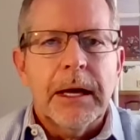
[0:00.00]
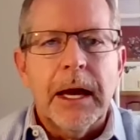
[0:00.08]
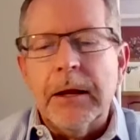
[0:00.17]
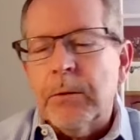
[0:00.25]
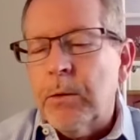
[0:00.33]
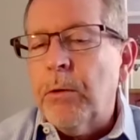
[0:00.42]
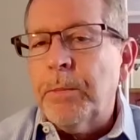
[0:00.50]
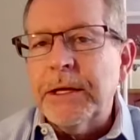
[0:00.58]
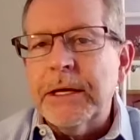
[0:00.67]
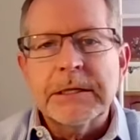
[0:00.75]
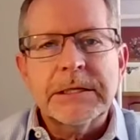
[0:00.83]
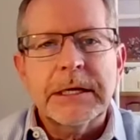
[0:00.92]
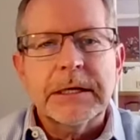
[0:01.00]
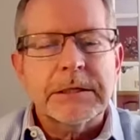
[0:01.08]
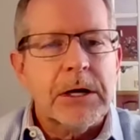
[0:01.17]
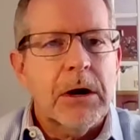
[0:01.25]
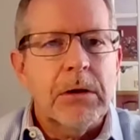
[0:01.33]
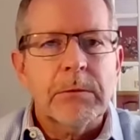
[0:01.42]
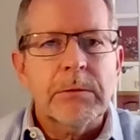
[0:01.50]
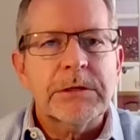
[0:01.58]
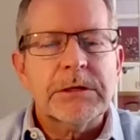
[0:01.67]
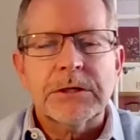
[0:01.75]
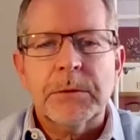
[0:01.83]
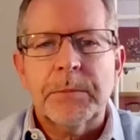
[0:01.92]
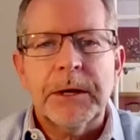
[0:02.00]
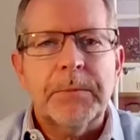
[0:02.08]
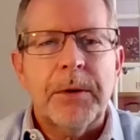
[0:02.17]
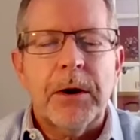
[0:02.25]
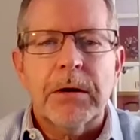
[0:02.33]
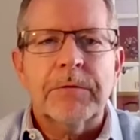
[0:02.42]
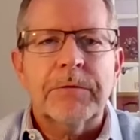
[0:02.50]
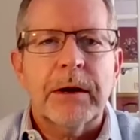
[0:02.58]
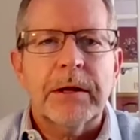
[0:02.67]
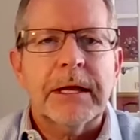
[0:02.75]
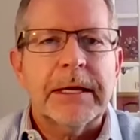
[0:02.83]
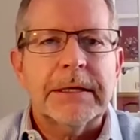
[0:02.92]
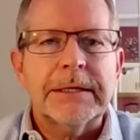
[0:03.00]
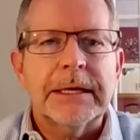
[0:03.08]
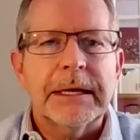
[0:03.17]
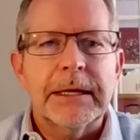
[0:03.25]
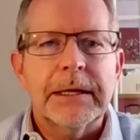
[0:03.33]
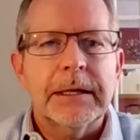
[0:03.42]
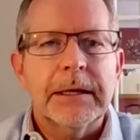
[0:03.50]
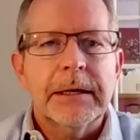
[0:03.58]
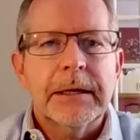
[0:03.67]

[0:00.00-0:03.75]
And it won't be easy because Colin was such a big part of what they did,